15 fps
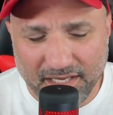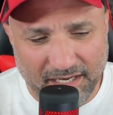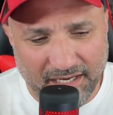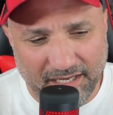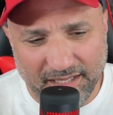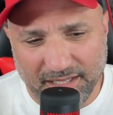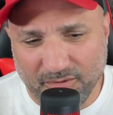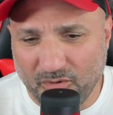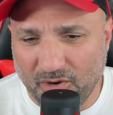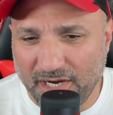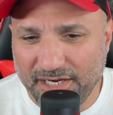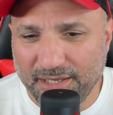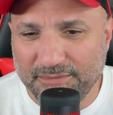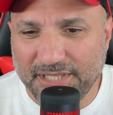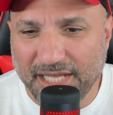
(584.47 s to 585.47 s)
And then
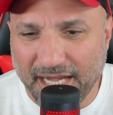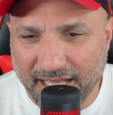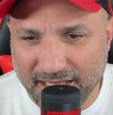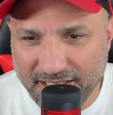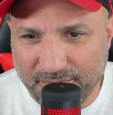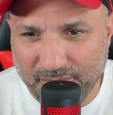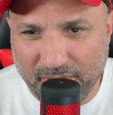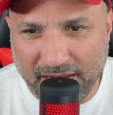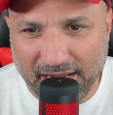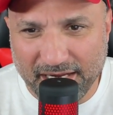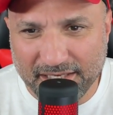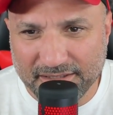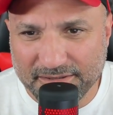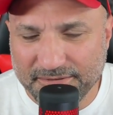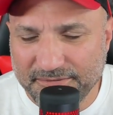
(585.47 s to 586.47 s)
wind up dialing it back
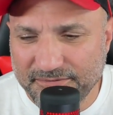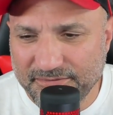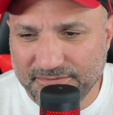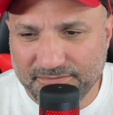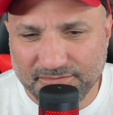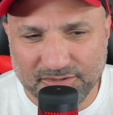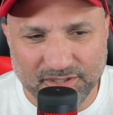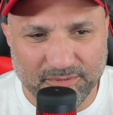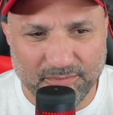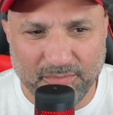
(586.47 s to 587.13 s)
to